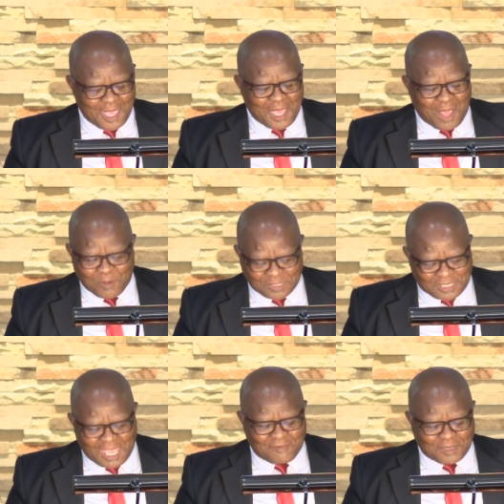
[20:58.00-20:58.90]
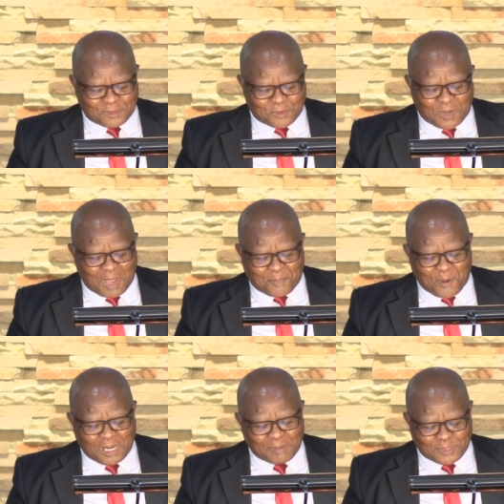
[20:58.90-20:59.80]
Our Savior took
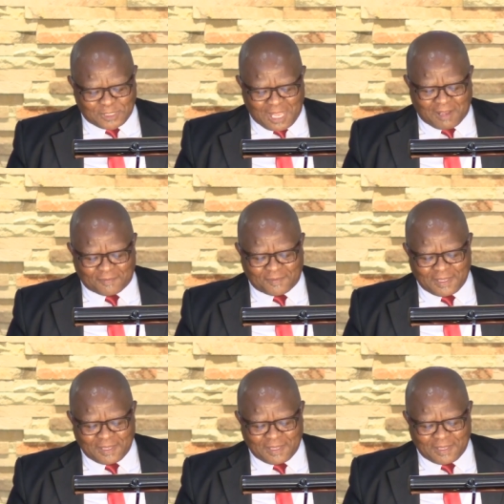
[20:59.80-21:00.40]
upon himself